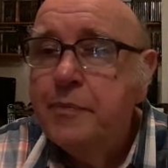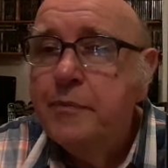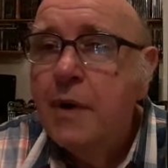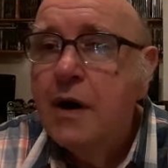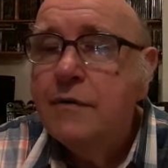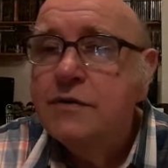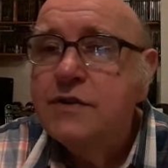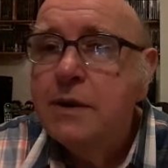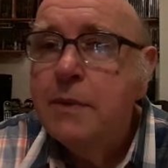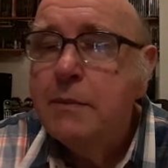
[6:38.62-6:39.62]
Marvel
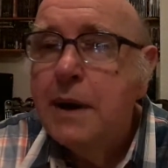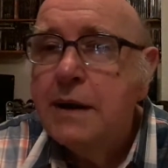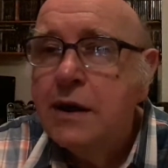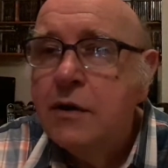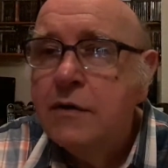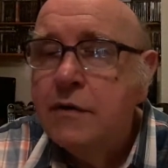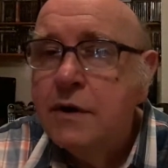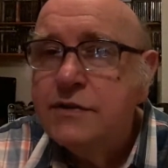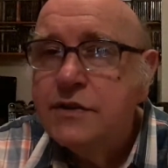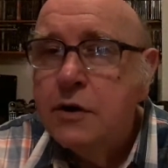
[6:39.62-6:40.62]
Cinematic
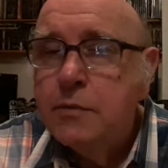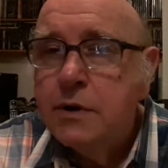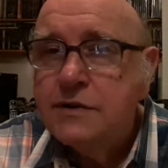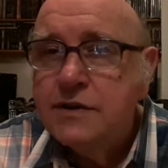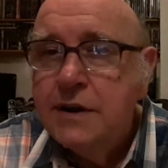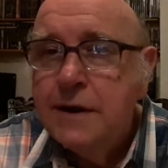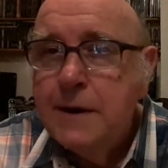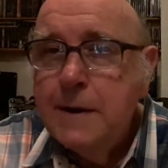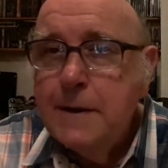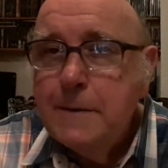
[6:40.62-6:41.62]
Universe steelbooks, and
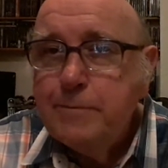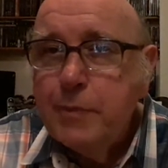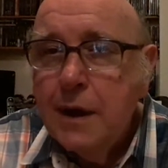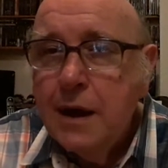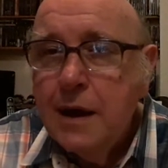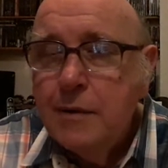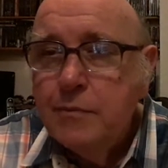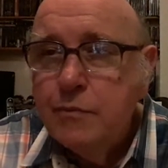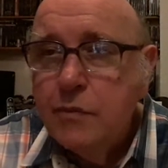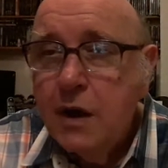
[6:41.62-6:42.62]

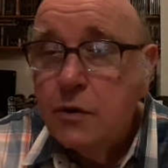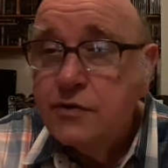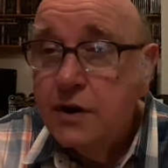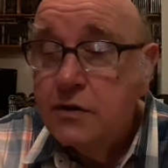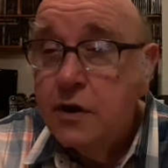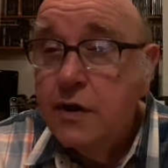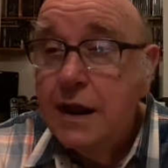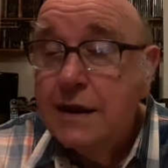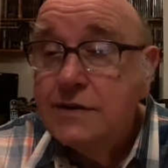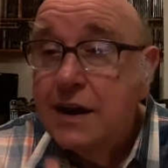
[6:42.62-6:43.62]
they also do the
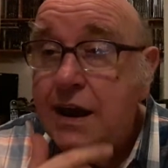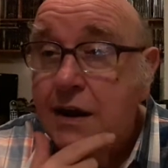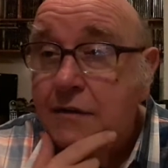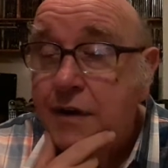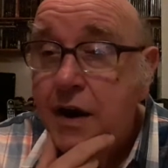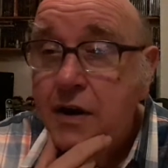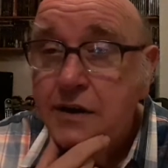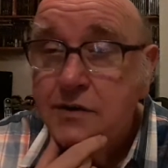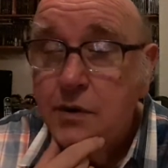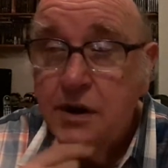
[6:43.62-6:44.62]
lenticular
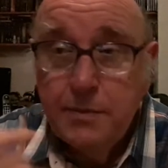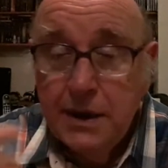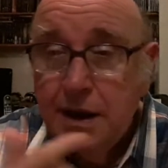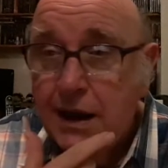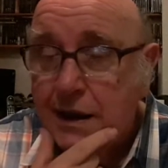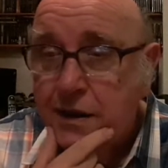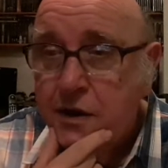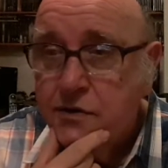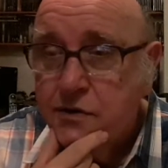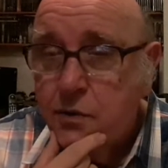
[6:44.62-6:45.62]
variants. Well, I've been collecting
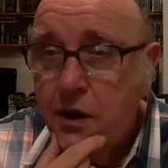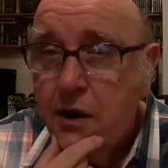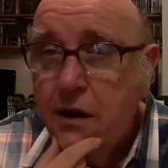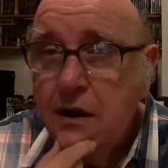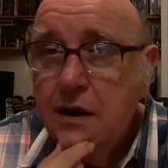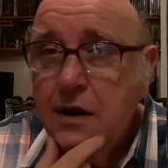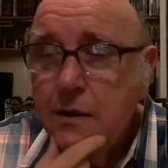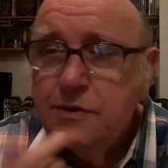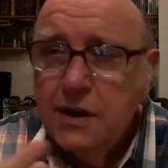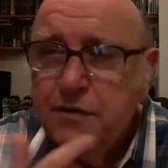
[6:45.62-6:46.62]
those as well.
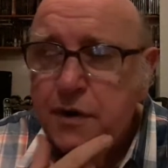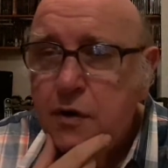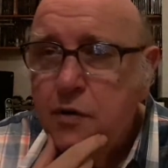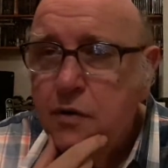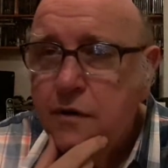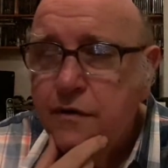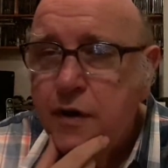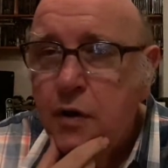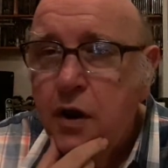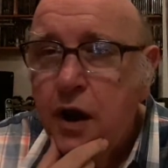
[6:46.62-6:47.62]
I've still a few
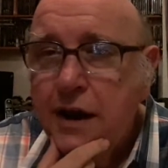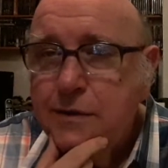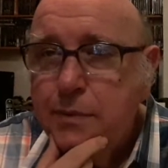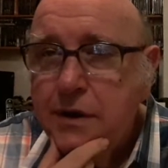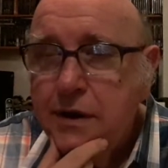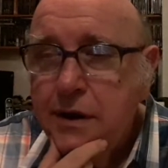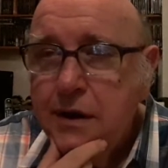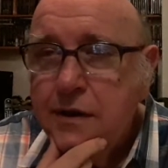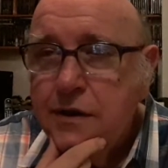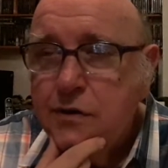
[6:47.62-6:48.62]
light, but
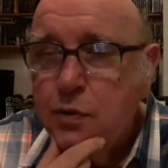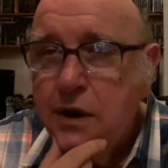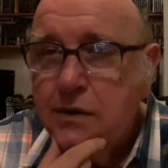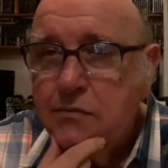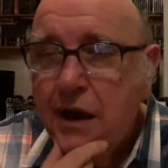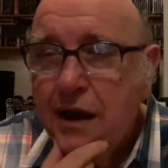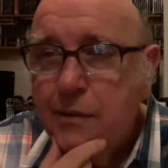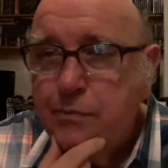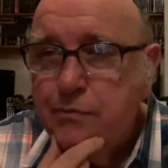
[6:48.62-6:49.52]
this went out of